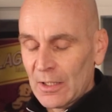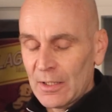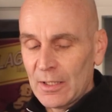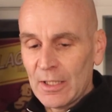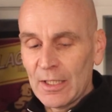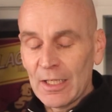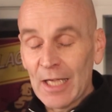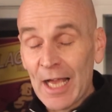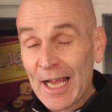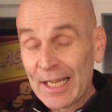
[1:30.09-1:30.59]

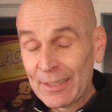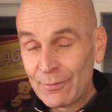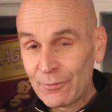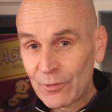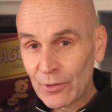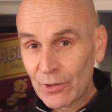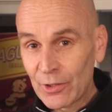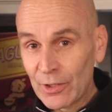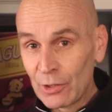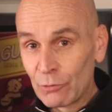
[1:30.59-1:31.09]
And
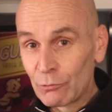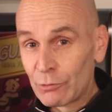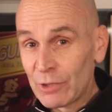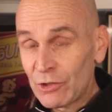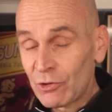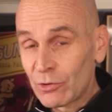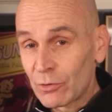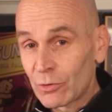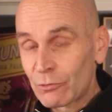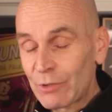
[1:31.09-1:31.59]
for the
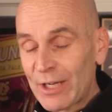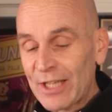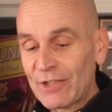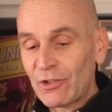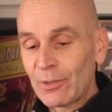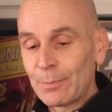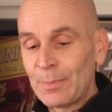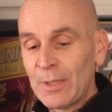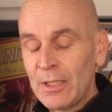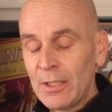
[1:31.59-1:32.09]
original
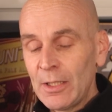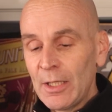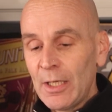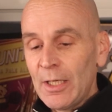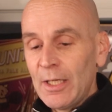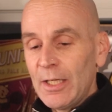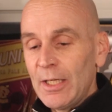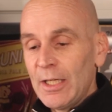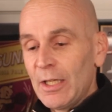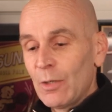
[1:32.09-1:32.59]
recipe,
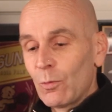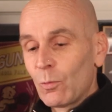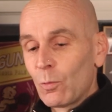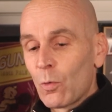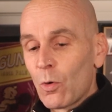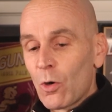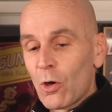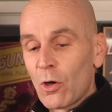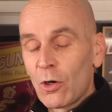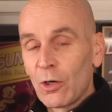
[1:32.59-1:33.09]
it
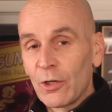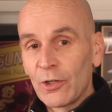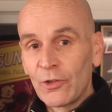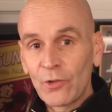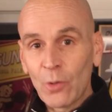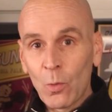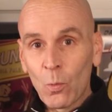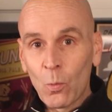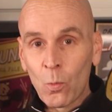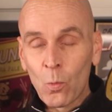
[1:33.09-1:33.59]

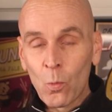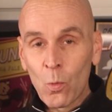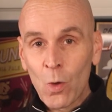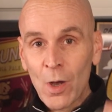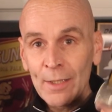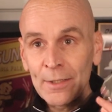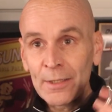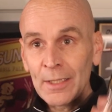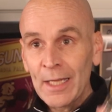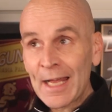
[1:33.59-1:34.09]
was
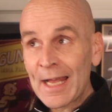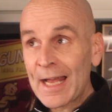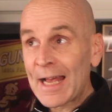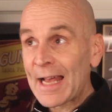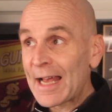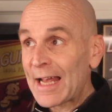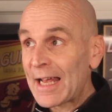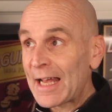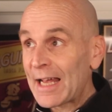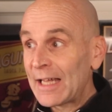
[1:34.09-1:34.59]

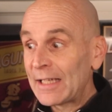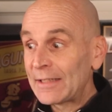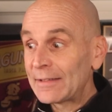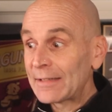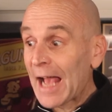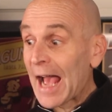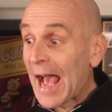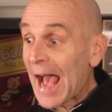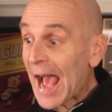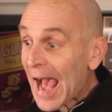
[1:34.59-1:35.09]

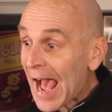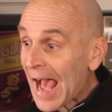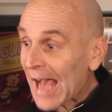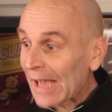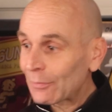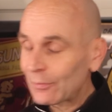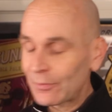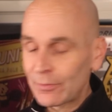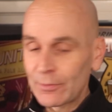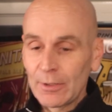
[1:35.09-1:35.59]

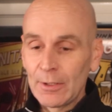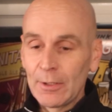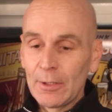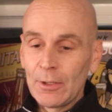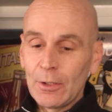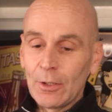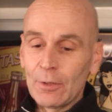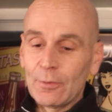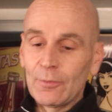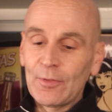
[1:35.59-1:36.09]
1.5
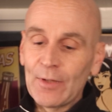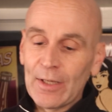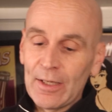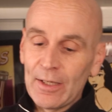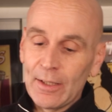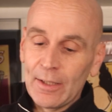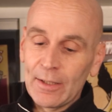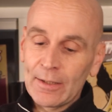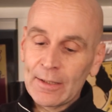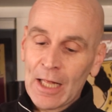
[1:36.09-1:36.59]
of
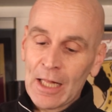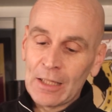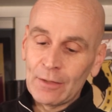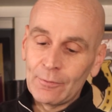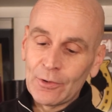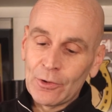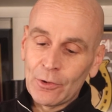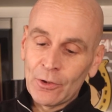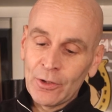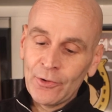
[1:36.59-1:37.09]

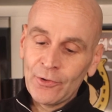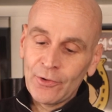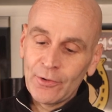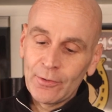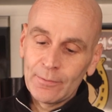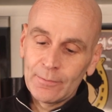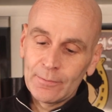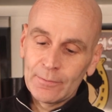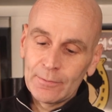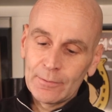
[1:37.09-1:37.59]
Calvados.